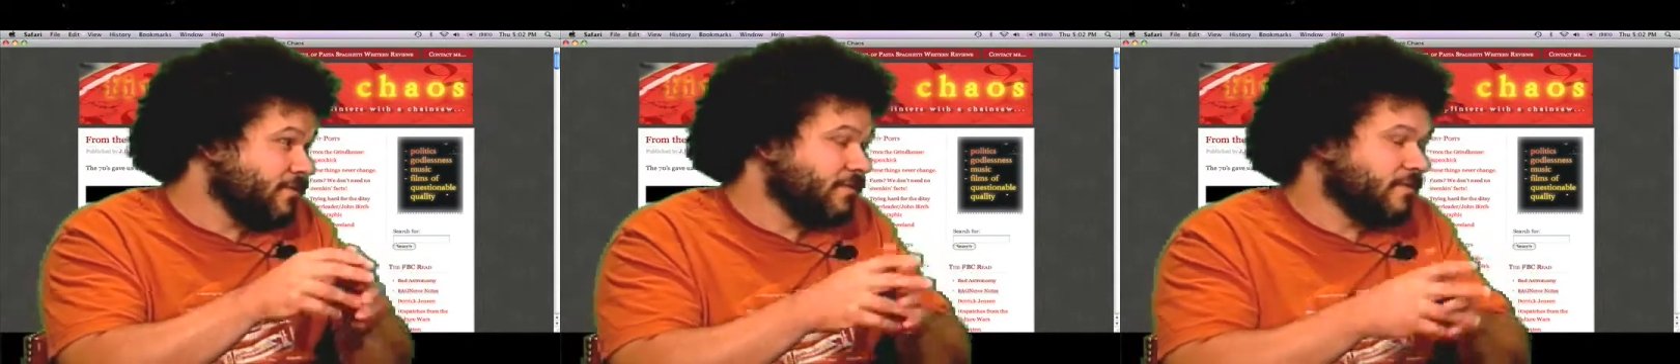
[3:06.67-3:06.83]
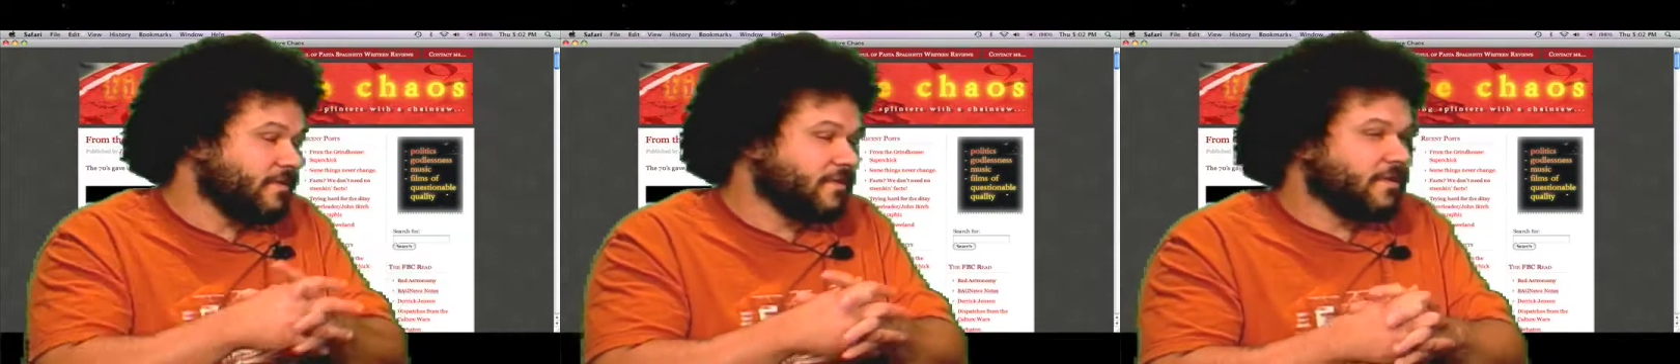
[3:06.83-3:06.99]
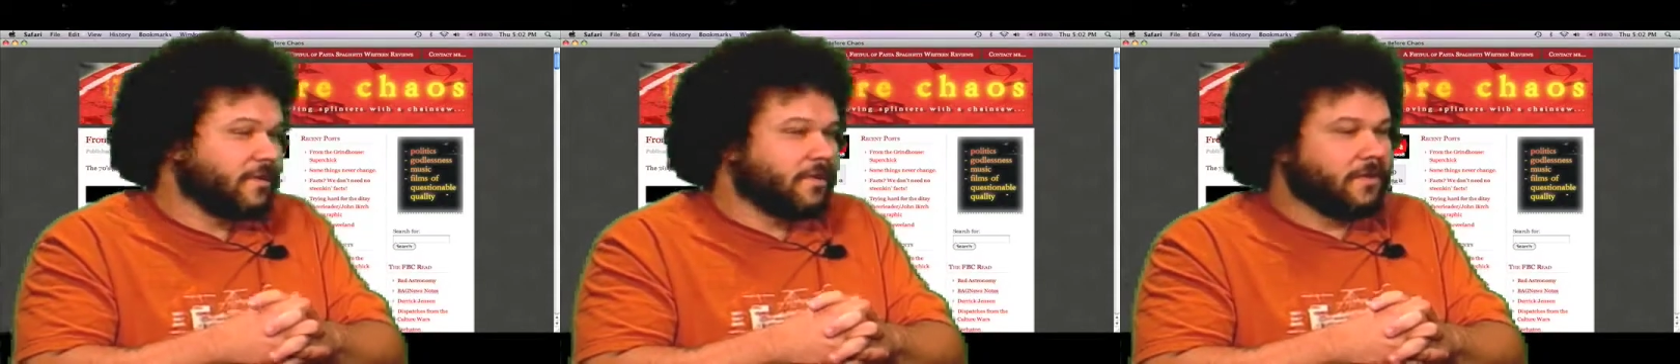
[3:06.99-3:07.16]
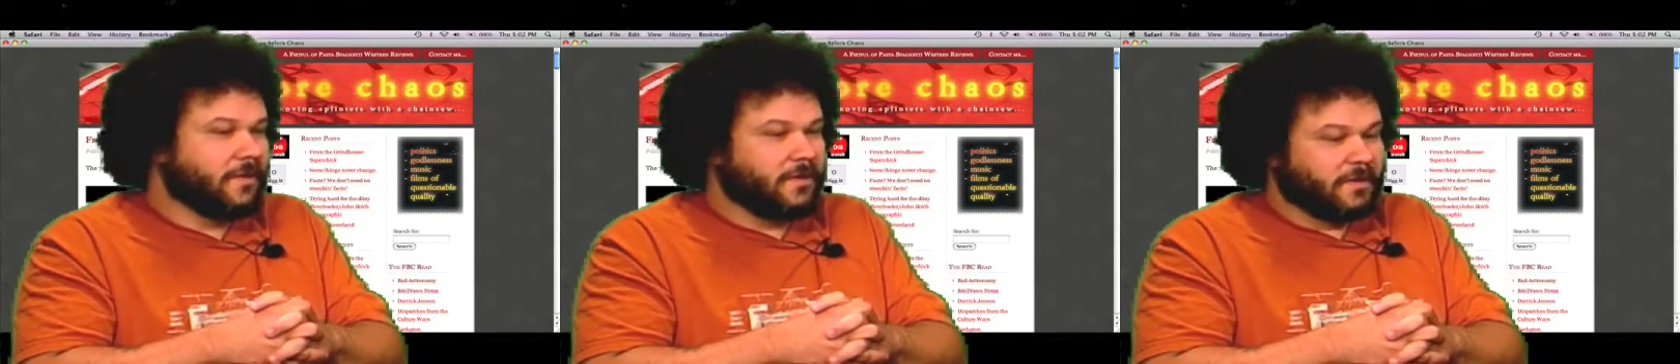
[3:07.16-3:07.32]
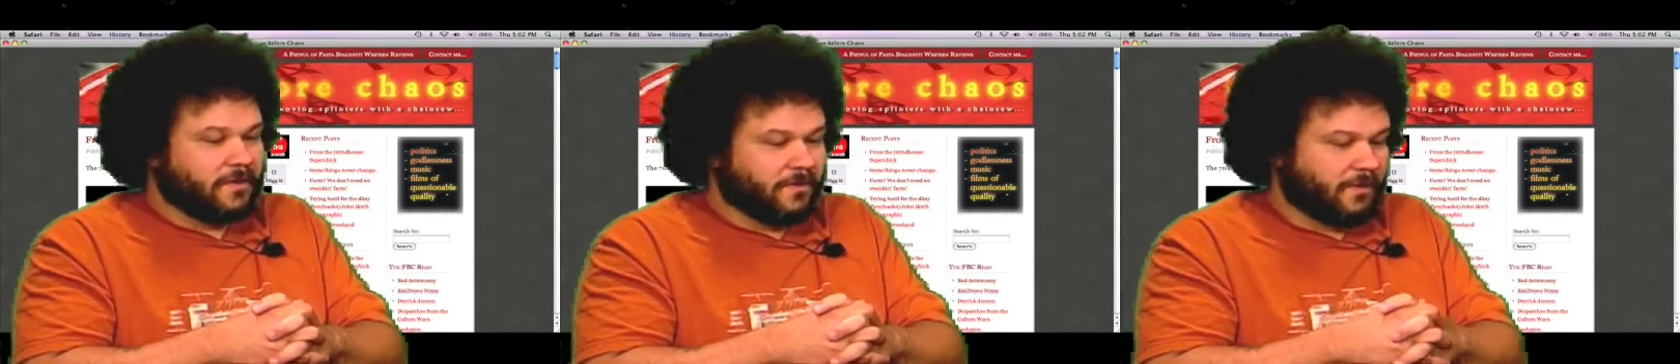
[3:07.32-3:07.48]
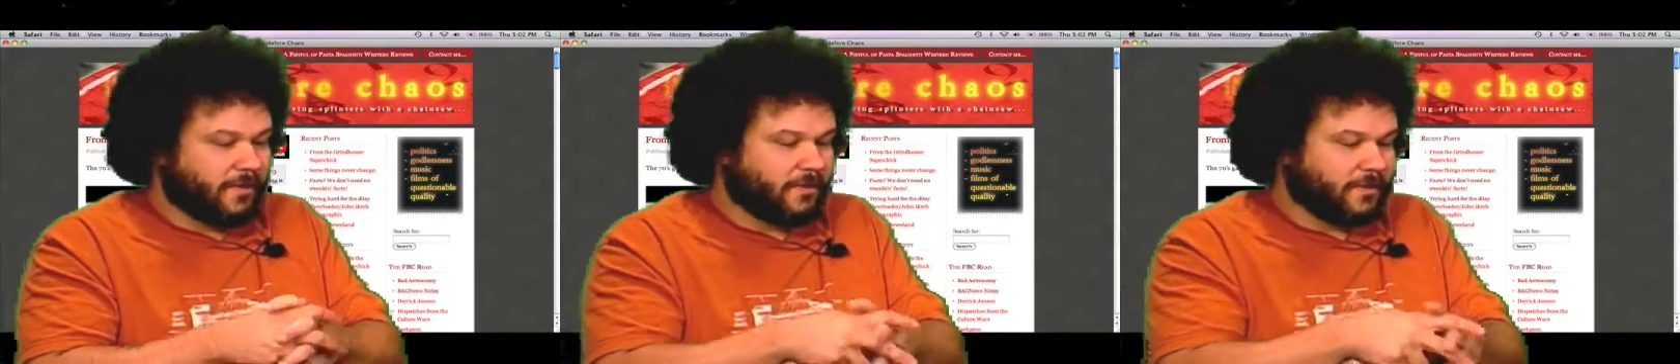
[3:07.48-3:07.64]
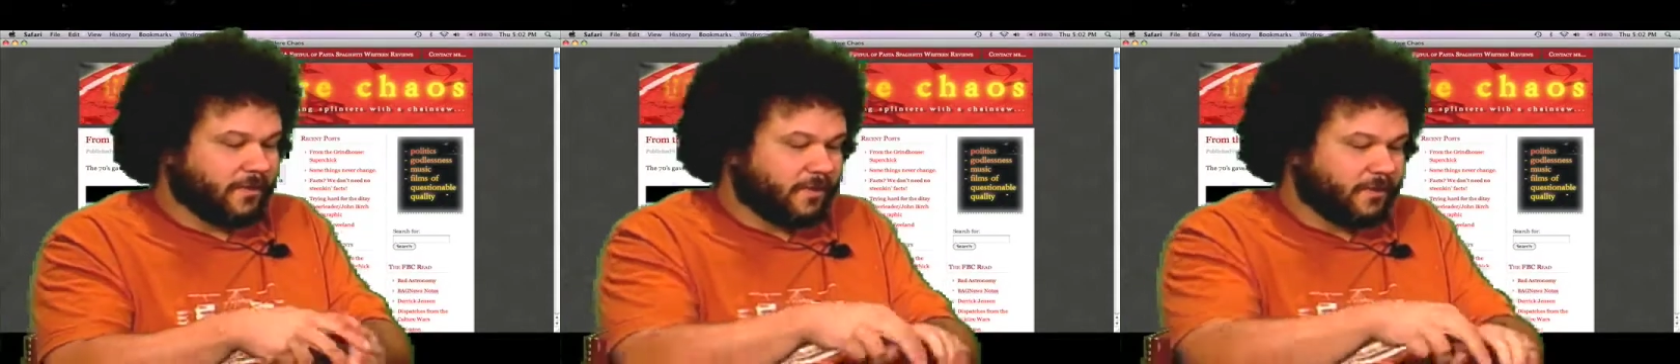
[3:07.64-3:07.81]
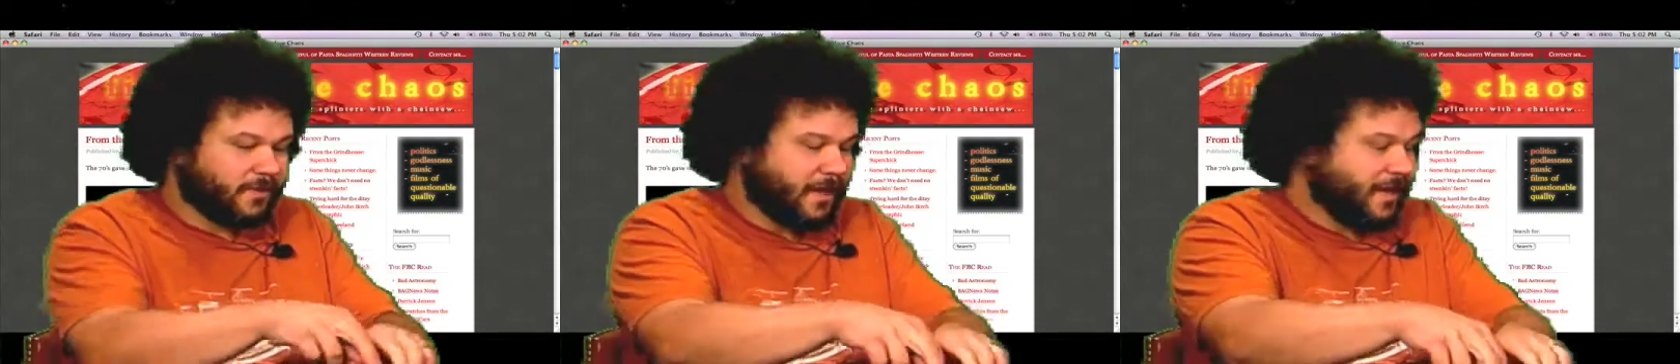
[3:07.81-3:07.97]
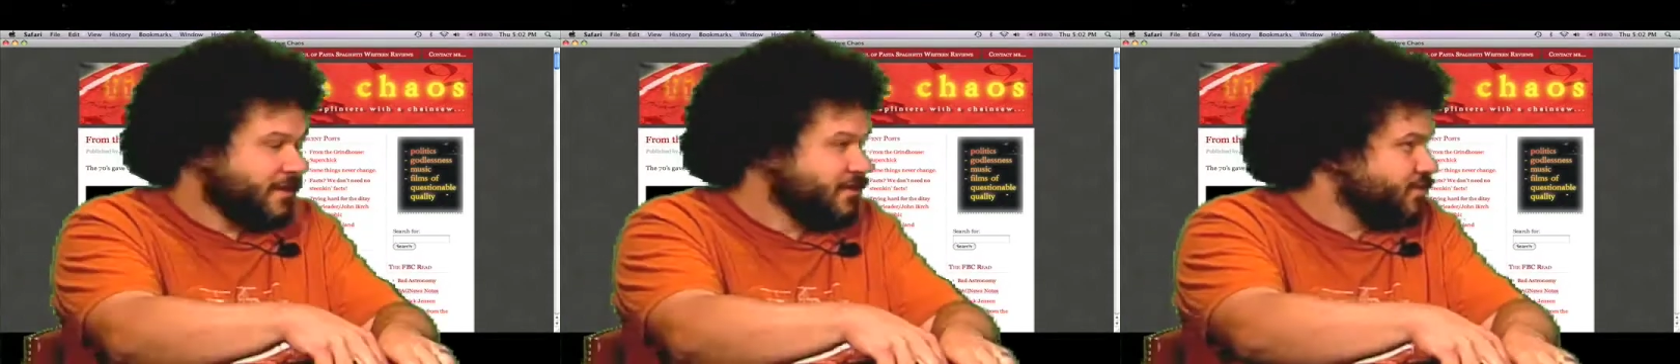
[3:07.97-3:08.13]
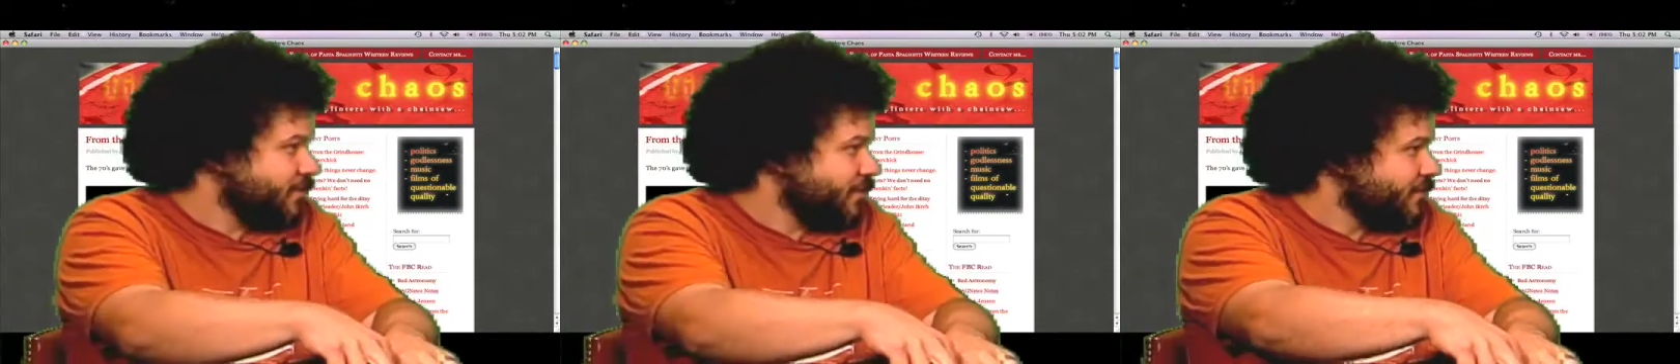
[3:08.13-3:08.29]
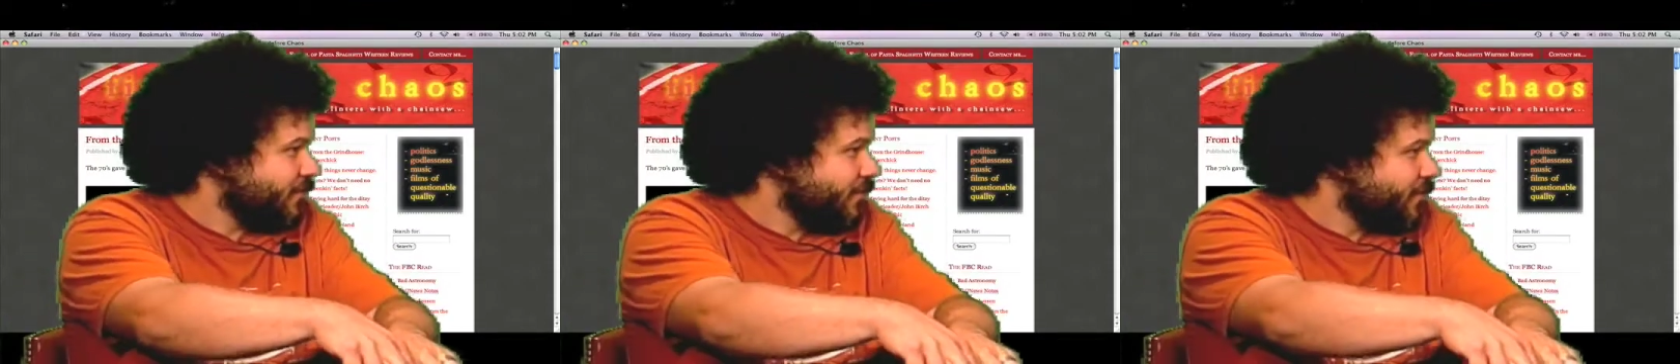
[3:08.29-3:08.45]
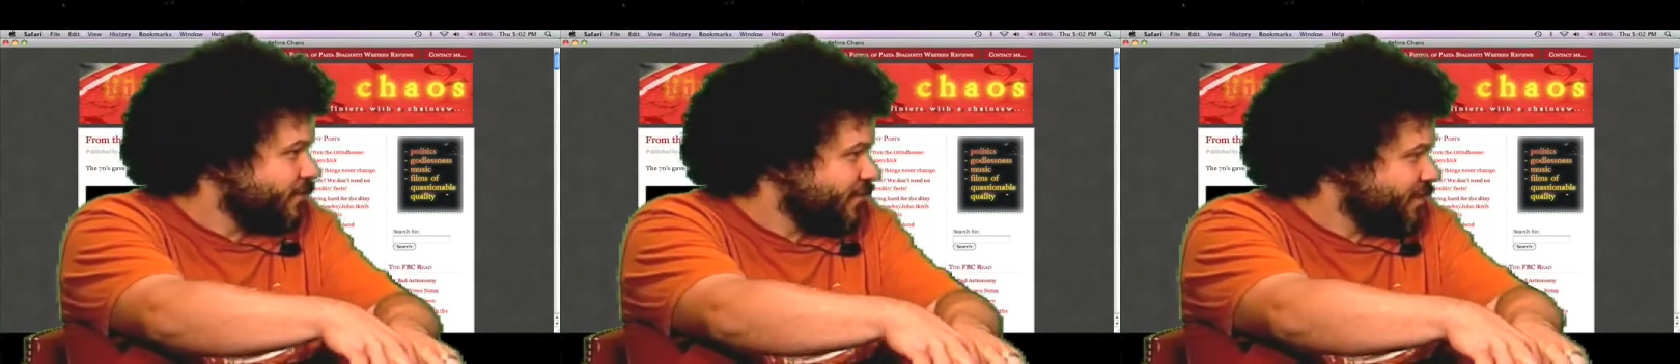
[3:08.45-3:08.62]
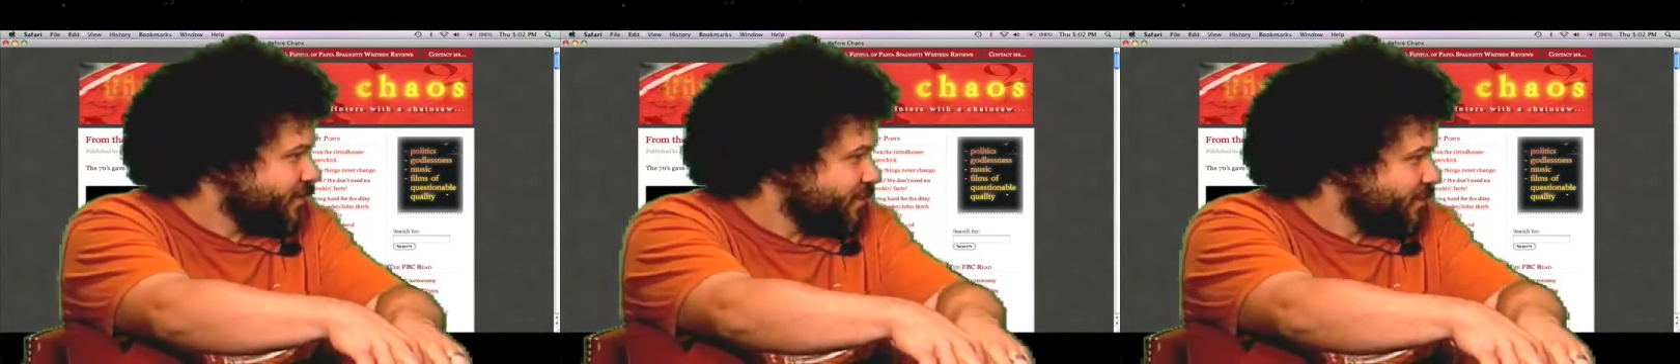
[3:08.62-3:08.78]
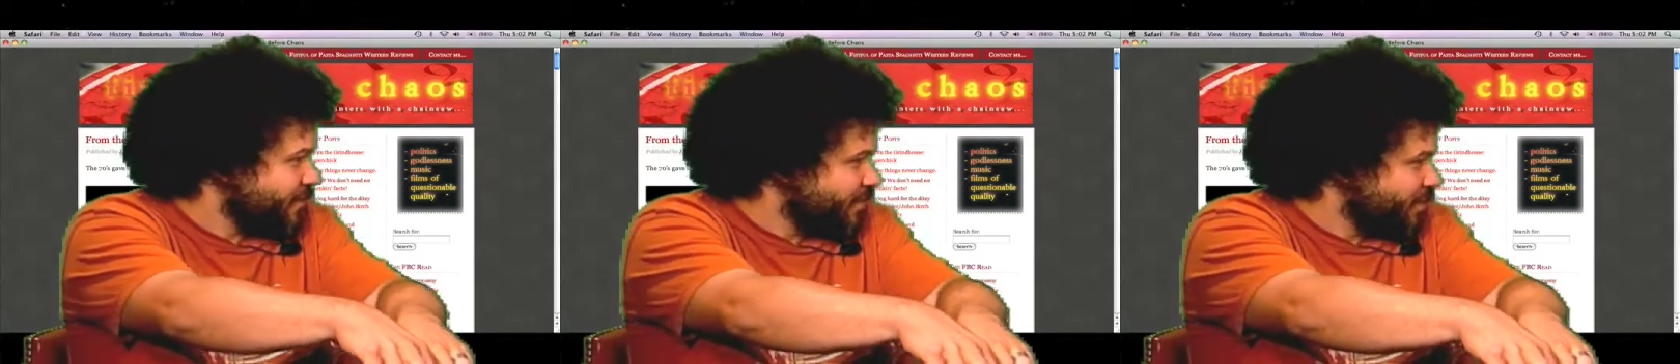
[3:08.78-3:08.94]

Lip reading: And there aren't little dinosaur footprints with